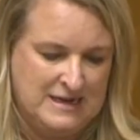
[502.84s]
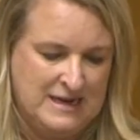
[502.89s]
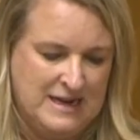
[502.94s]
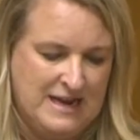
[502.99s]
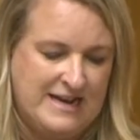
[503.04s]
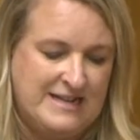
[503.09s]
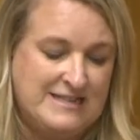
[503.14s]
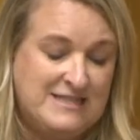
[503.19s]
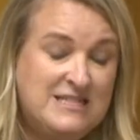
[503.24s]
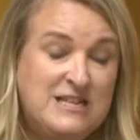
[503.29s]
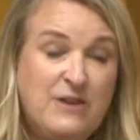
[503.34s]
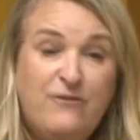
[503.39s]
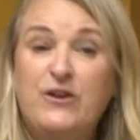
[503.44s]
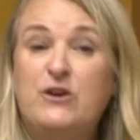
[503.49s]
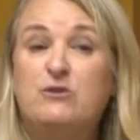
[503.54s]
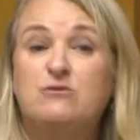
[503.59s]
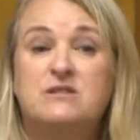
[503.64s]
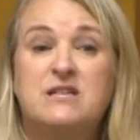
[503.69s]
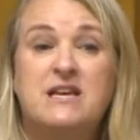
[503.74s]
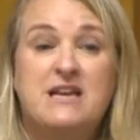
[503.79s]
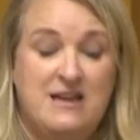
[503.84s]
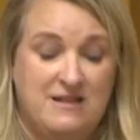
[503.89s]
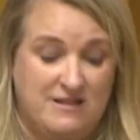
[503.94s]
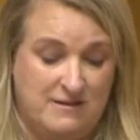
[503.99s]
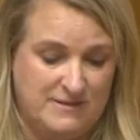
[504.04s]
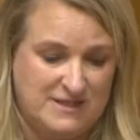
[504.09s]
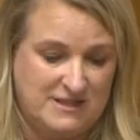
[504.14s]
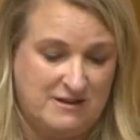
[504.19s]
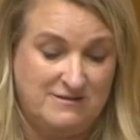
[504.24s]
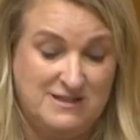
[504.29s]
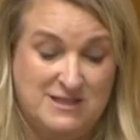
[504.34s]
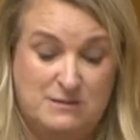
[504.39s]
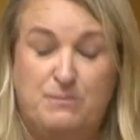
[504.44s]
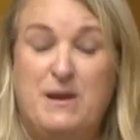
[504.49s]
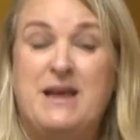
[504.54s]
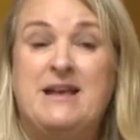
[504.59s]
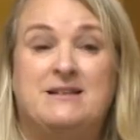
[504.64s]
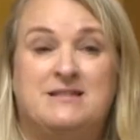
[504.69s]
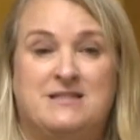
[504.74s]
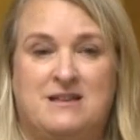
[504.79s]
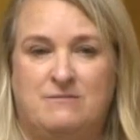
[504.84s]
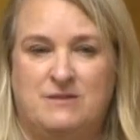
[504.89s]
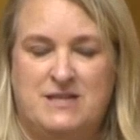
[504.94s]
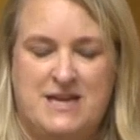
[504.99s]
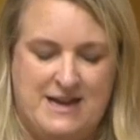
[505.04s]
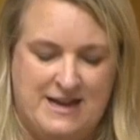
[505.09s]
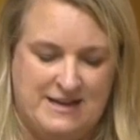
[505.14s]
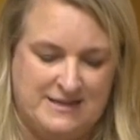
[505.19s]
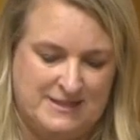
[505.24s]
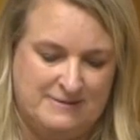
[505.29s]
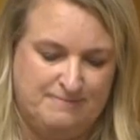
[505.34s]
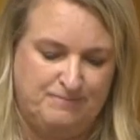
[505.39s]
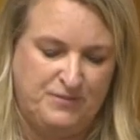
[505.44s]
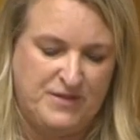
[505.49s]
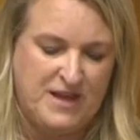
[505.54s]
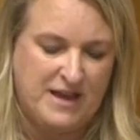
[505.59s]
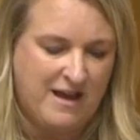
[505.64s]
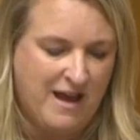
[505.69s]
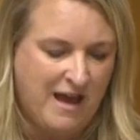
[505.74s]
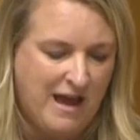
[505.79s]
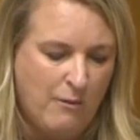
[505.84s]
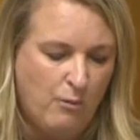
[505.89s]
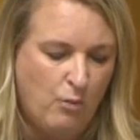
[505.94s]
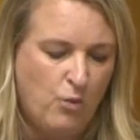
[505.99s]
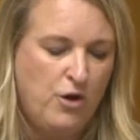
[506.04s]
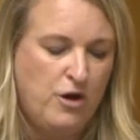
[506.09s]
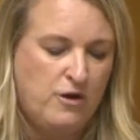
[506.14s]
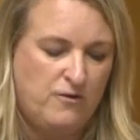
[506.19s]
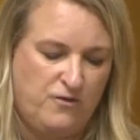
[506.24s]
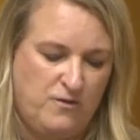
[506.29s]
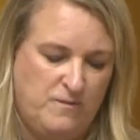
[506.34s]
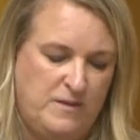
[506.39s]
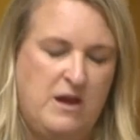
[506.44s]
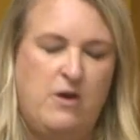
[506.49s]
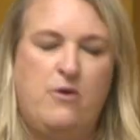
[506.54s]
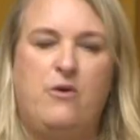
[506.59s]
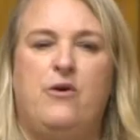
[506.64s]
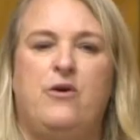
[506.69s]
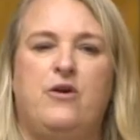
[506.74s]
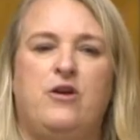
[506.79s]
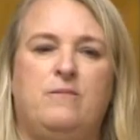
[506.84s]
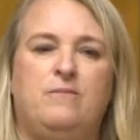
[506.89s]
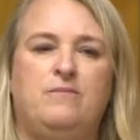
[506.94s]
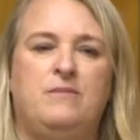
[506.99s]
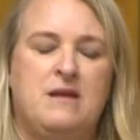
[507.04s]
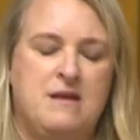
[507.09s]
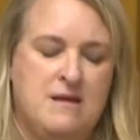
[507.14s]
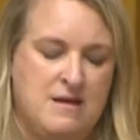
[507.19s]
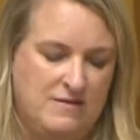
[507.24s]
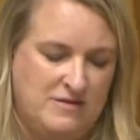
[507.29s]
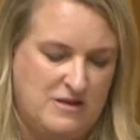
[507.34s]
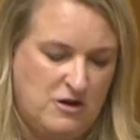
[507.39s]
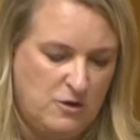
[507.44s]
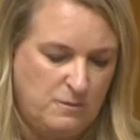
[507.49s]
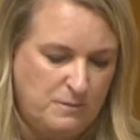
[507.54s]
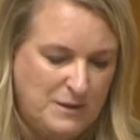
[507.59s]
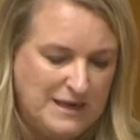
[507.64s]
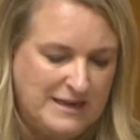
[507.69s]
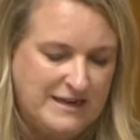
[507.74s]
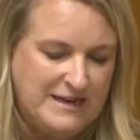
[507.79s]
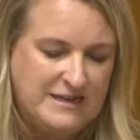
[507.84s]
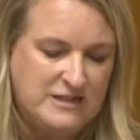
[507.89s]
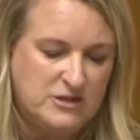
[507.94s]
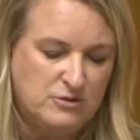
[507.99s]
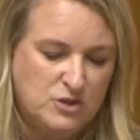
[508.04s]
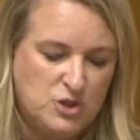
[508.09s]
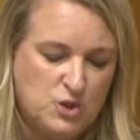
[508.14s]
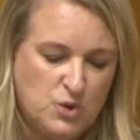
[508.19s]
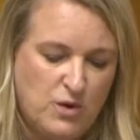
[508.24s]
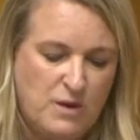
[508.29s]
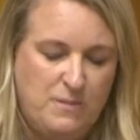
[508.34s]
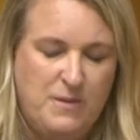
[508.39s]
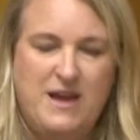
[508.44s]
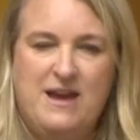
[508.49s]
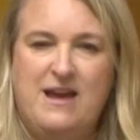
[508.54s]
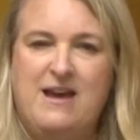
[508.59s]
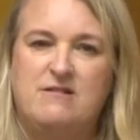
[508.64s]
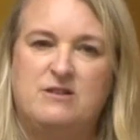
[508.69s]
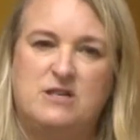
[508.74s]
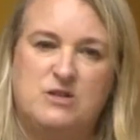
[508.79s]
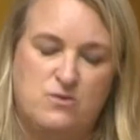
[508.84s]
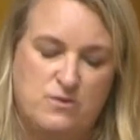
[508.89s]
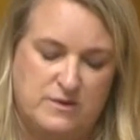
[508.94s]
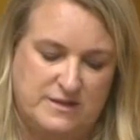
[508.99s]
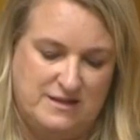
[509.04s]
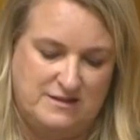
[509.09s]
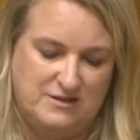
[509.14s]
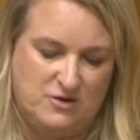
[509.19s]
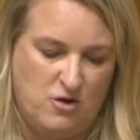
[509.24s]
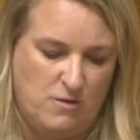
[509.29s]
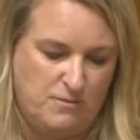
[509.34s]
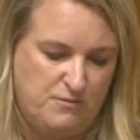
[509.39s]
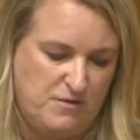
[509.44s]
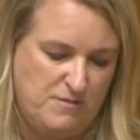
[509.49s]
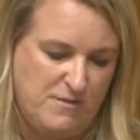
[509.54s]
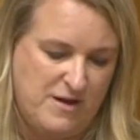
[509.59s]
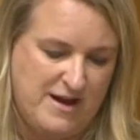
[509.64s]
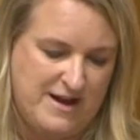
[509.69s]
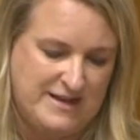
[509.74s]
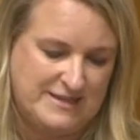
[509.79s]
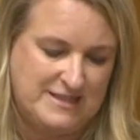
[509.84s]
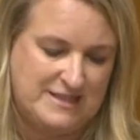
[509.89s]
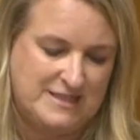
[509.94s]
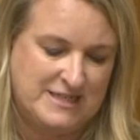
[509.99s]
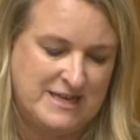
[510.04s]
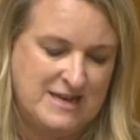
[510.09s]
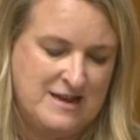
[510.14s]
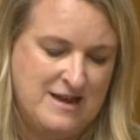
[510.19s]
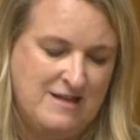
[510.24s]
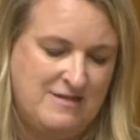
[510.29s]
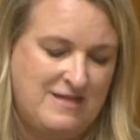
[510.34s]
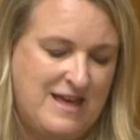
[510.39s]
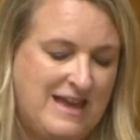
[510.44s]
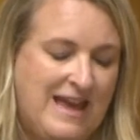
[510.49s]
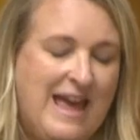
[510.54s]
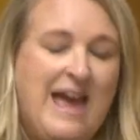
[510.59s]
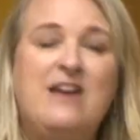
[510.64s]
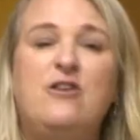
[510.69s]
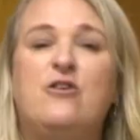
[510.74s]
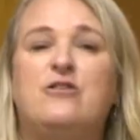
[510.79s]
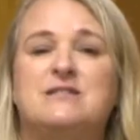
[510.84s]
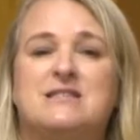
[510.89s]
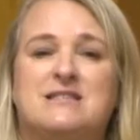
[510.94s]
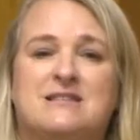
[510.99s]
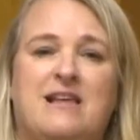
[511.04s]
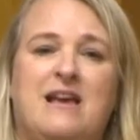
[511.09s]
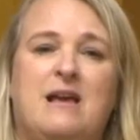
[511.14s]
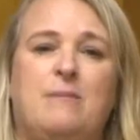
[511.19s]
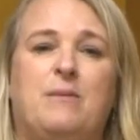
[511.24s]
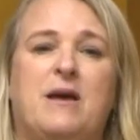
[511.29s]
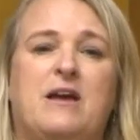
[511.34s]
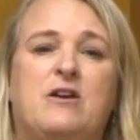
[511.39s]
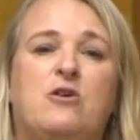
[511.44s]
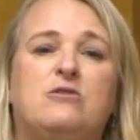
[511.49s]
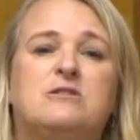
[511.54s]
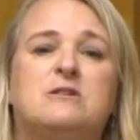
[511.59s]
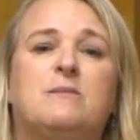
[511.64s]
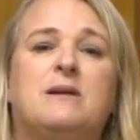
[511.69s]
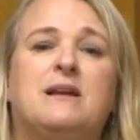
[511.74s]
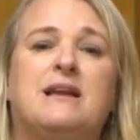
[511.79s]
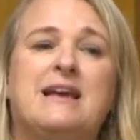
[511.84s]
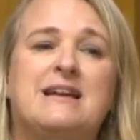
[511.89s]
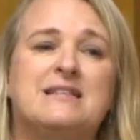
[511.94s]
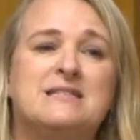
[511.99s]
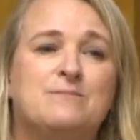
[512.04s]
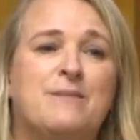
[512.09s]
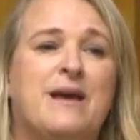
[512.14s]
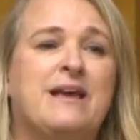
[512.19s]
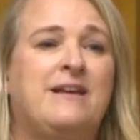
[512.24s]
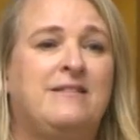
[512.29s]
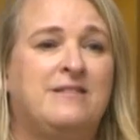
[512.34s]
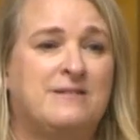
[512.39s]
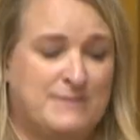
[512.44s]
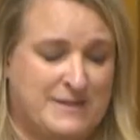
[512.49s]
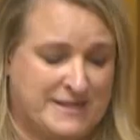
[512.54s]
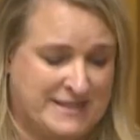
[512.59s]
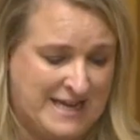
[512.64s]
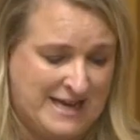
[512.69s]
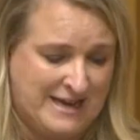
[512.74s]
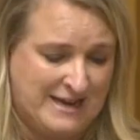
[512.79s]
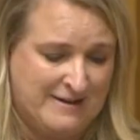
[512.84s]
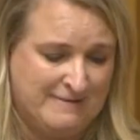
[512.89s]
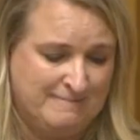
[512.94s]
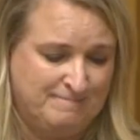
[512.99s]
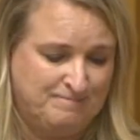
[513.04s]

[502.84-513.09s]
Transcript: It is difficult to hear themselves speak some days. They can't work from their home. Their ability to enjoy being outdoors is compromised. They cannot sleep, and ultimately it's making them sick.